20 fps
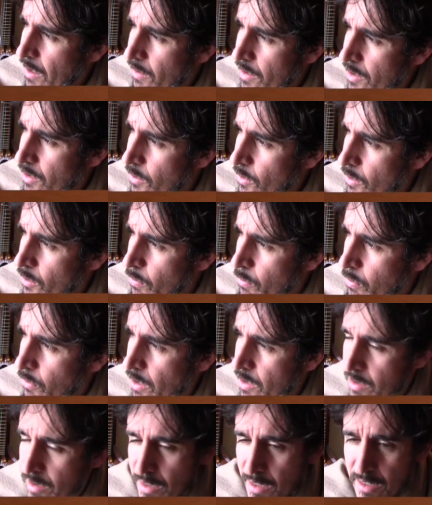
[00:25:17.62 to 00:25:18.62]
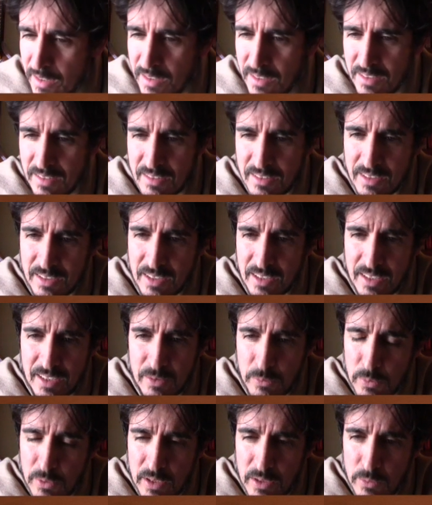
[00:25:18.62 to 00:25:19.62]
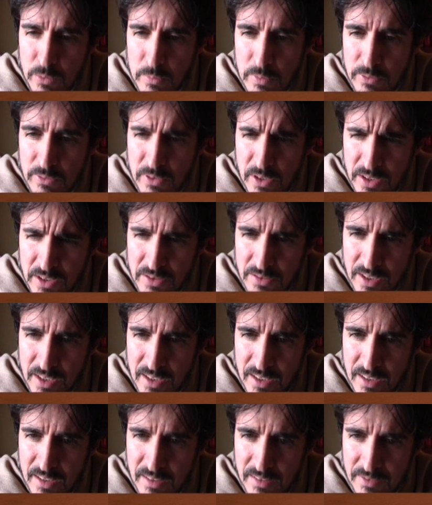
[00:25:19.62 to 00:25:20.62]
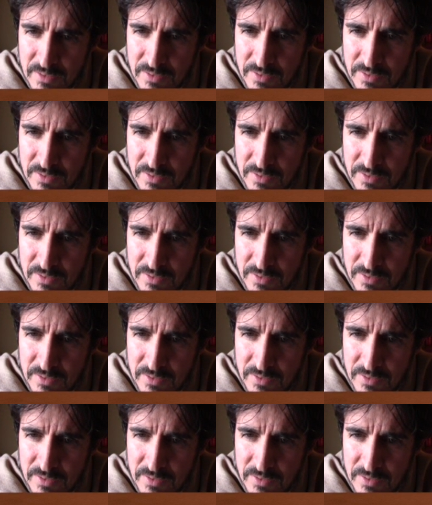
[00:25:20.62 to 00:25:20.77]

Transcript: can you express it? It will be frustrated.